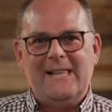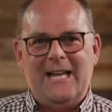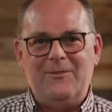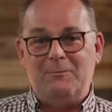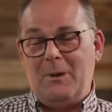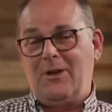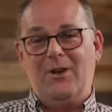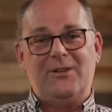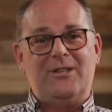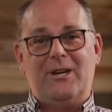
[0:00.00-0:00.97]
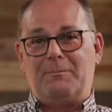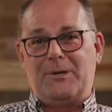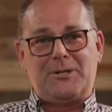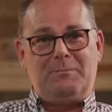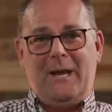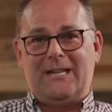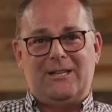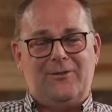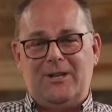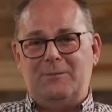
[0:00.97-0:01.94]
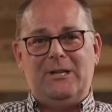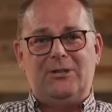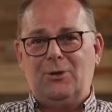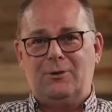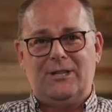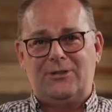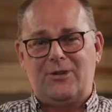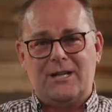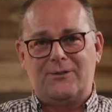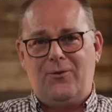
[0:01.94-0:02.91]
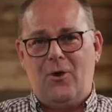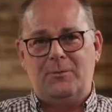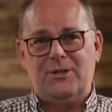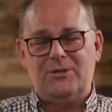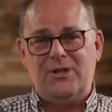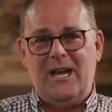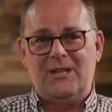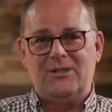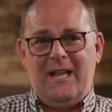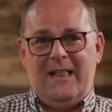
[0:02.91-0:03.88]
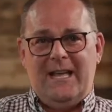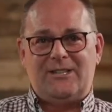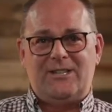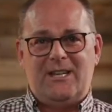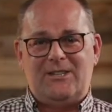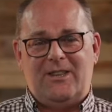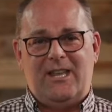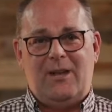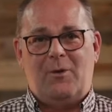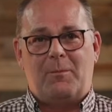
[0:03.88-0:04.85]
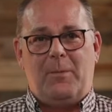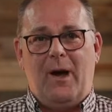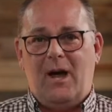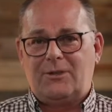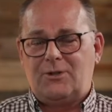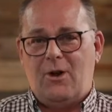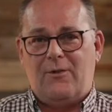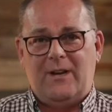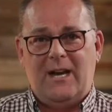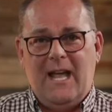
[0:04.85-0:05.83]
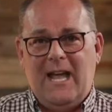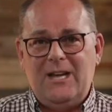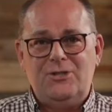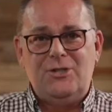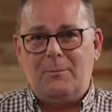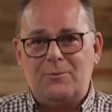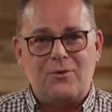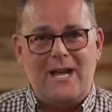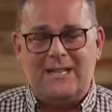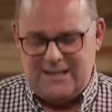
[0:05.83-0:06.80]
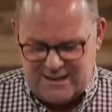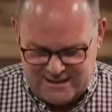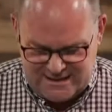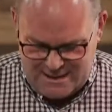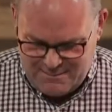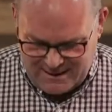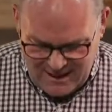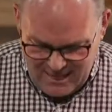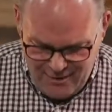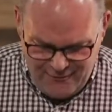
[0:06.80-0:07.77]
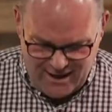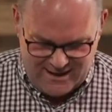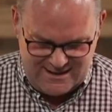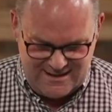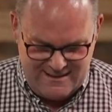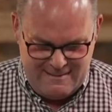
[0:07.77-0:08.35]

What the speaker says: And because their perspective had been totally transformed and changed, it says that they were part of and jumped right in at the deep end. I love that.